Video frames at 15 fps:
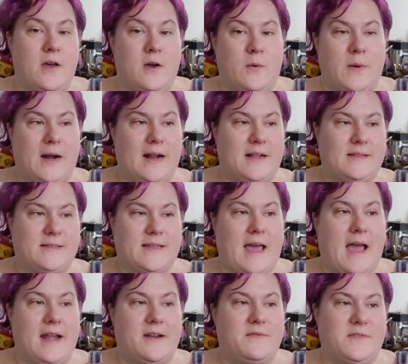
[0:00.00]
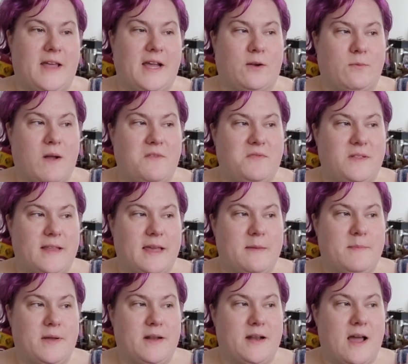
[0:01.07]
where it's kind of like ruffly
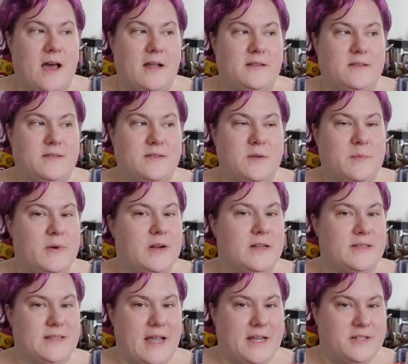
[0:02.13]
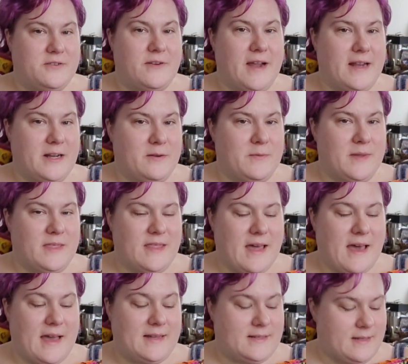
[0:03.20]
but not super exaggerated with
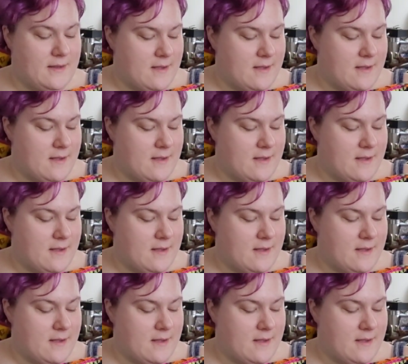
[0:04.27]
that.